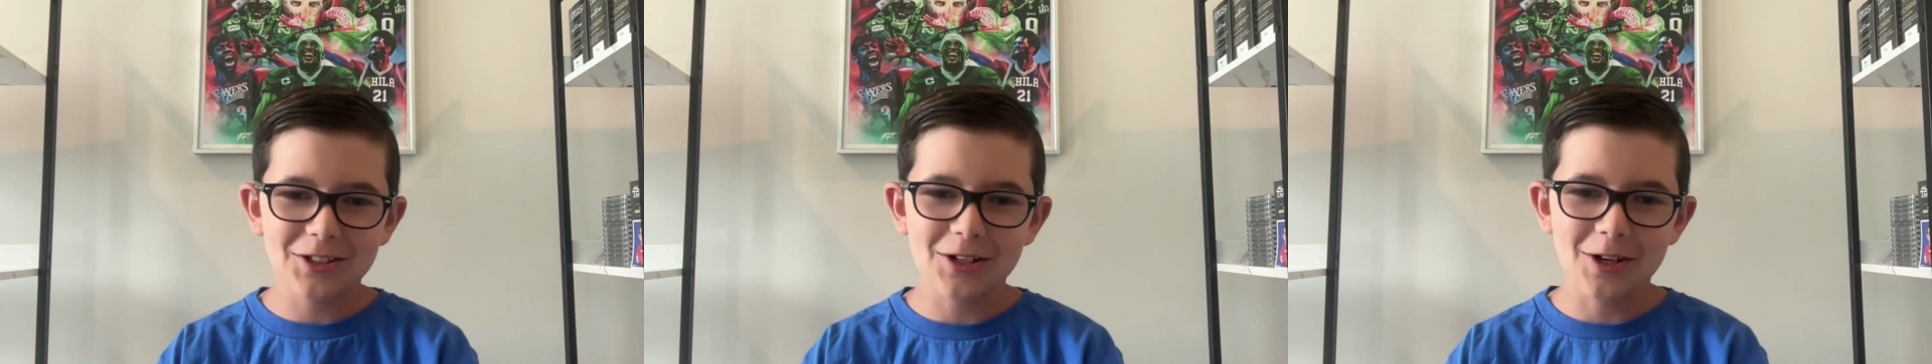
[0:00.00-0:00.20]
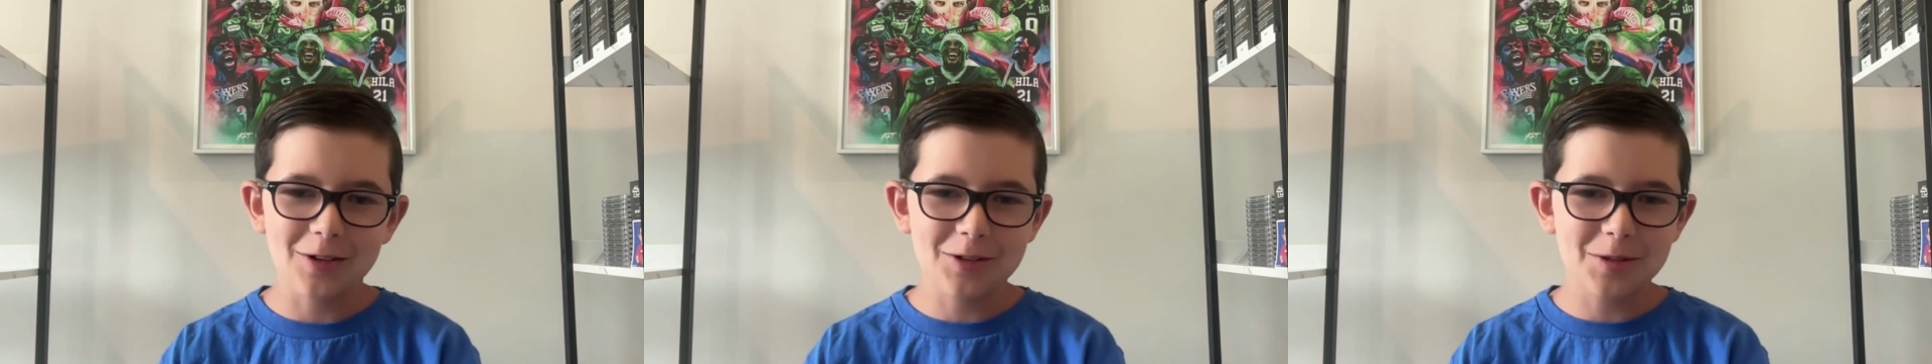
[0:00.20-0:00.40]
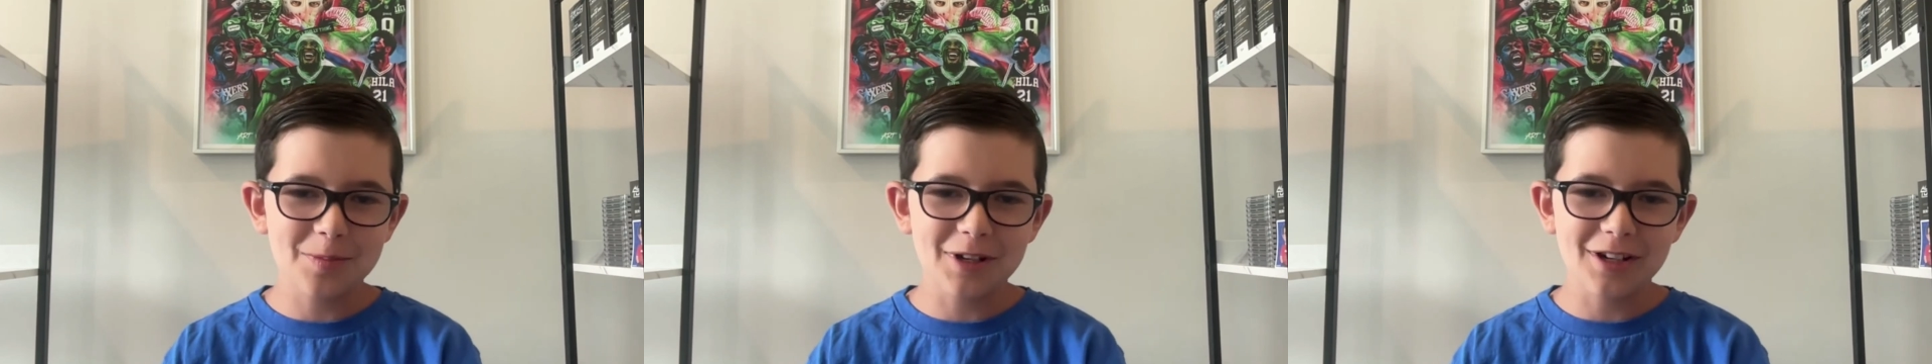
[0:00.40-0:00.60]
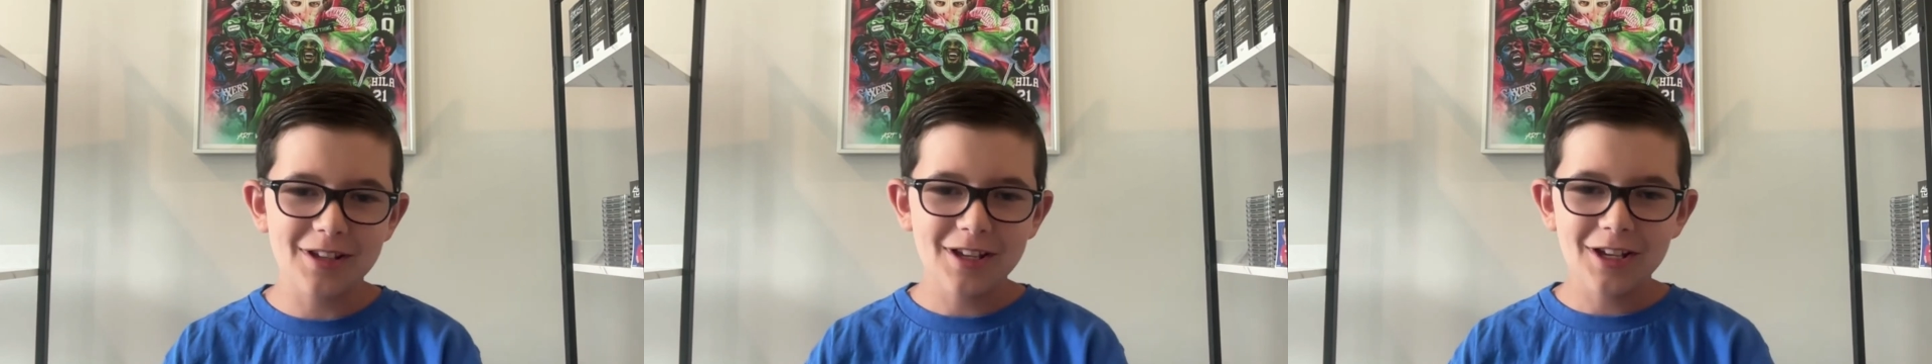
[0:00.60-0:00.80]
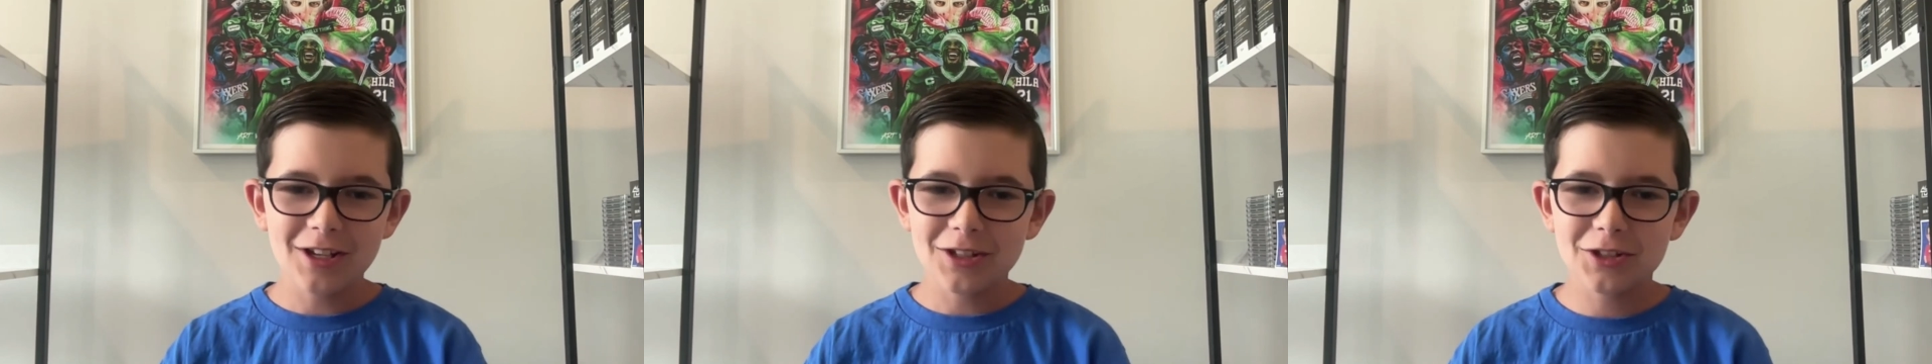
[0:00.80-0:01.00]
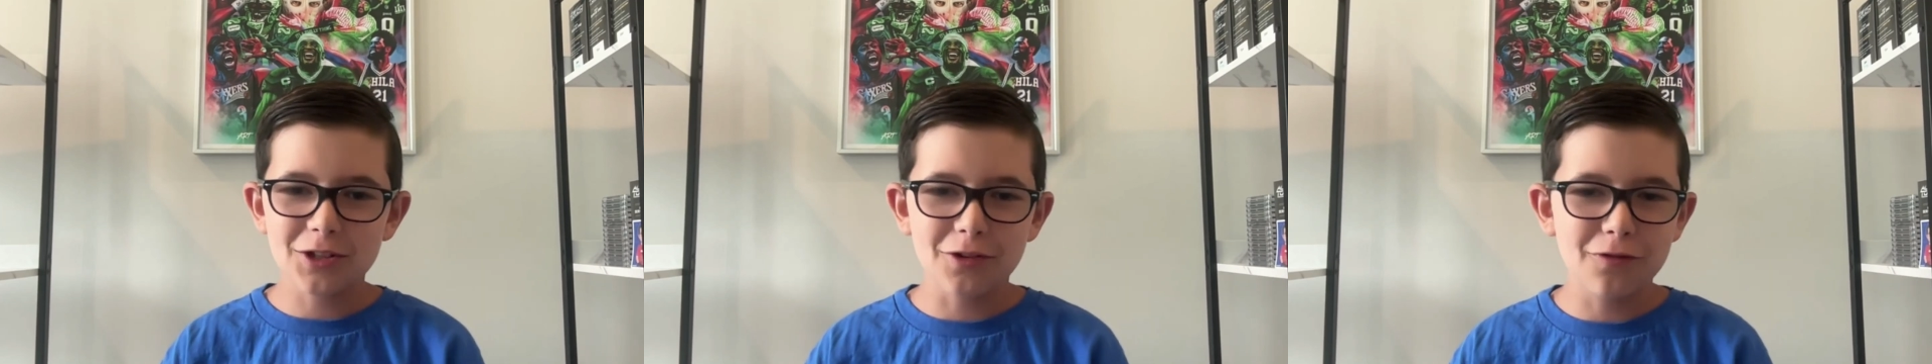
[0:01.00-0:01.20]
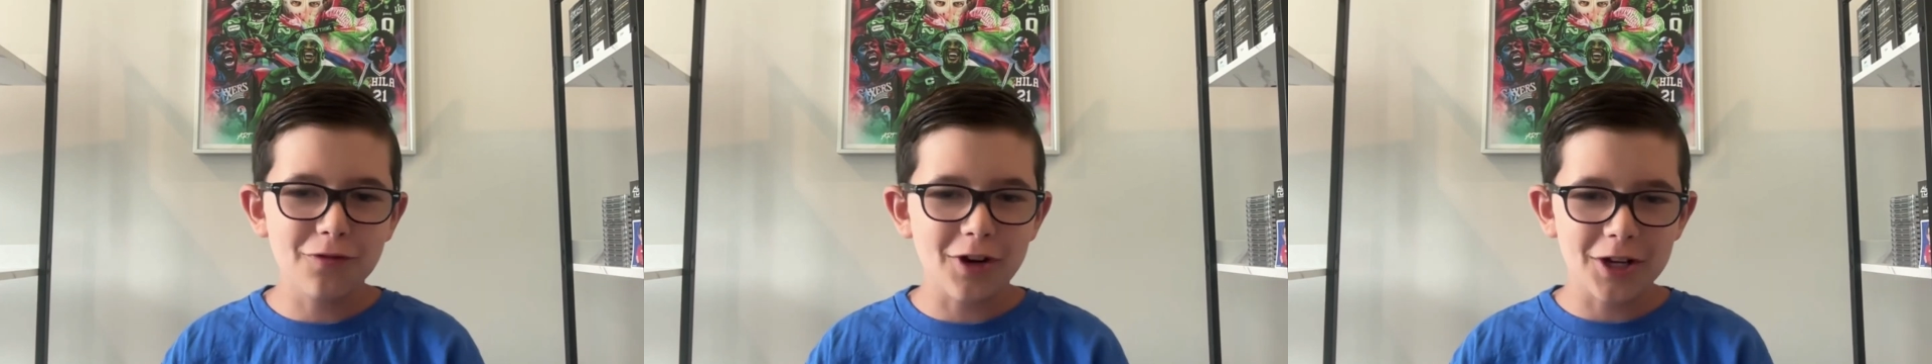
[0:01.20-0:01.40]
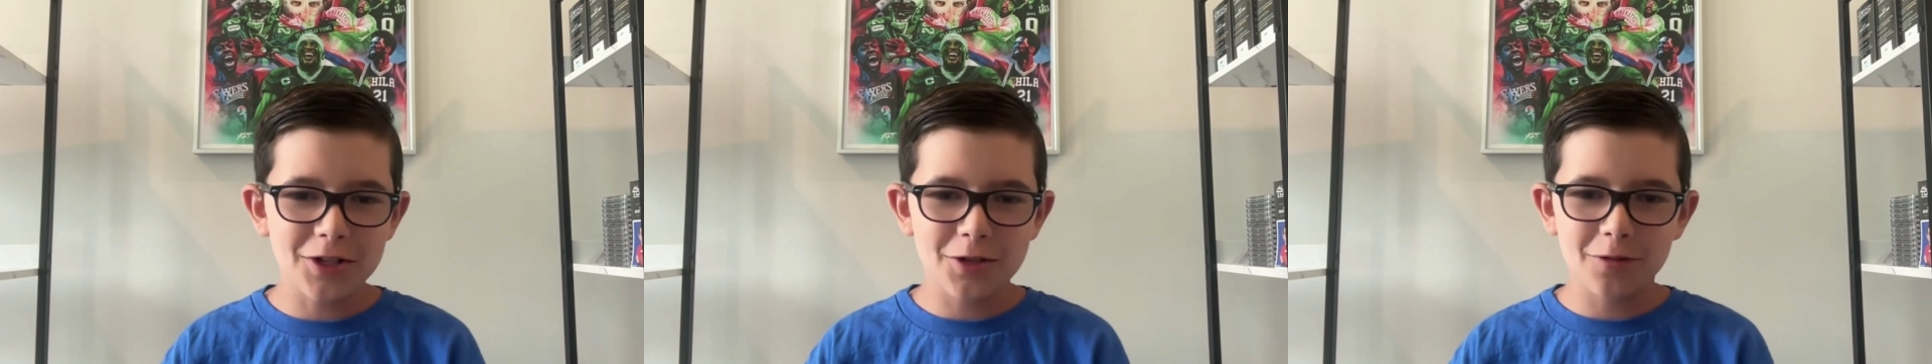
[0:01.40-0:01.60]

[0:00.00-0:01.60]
It's been so fun